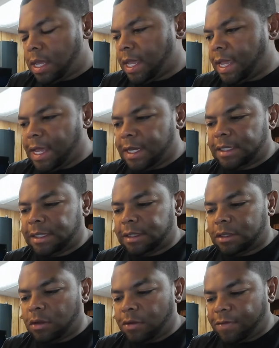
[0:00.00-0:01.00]
it
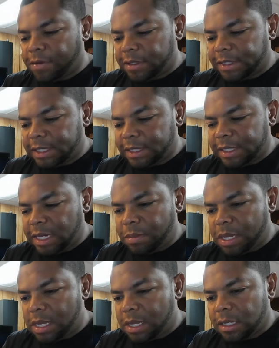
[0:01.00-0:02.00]
sold for
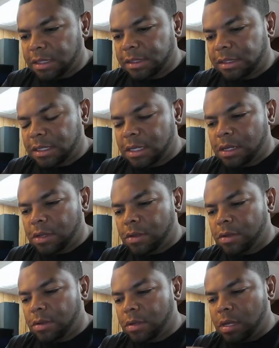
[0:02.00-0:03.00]
$60,
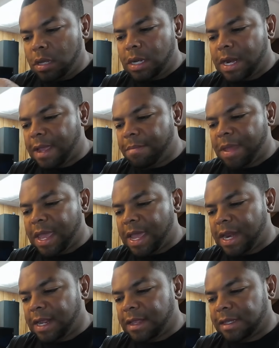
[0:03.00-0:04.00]
so not
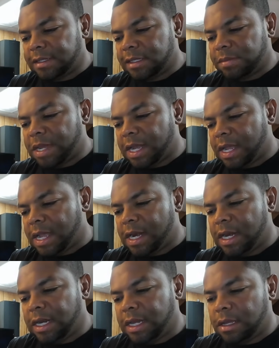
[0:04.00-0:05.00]
bad. And this is my kind
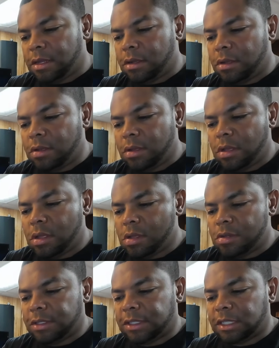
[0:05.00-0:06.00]
of deal.
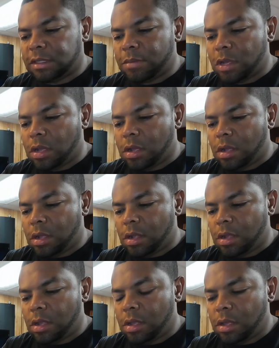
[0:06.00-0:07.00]

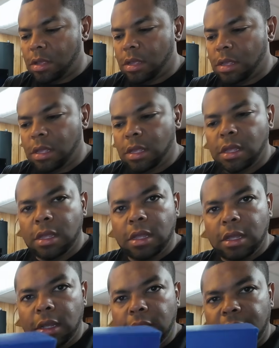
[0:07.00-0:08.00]
Small,
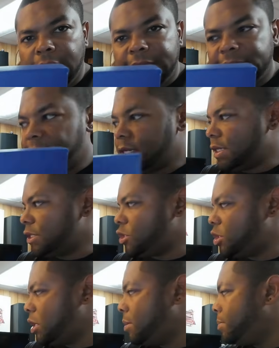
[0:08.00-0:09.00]
easy to
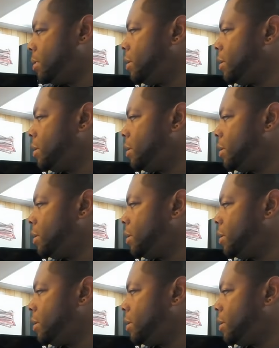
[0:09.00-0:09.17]
ship.